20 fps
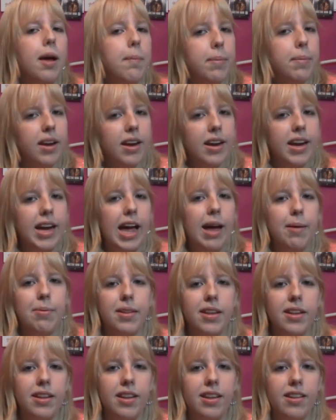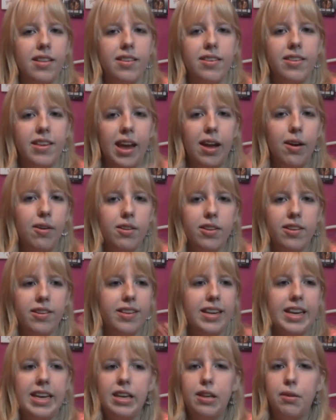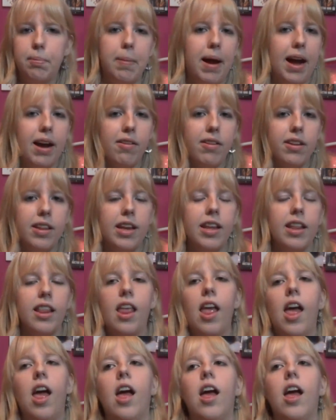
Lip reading: be a captain, and sail the seas pirating.